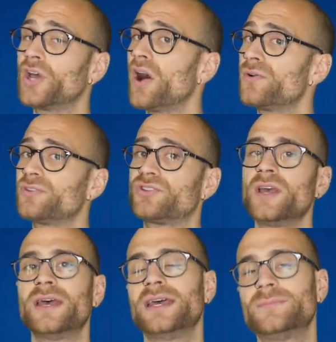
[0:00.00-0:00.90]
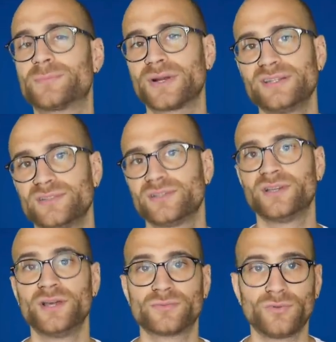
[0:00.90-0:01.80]
coach in
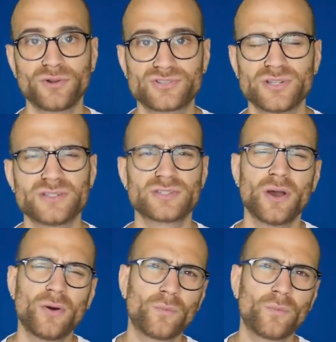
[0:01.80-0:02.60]
Brendan Rodgers.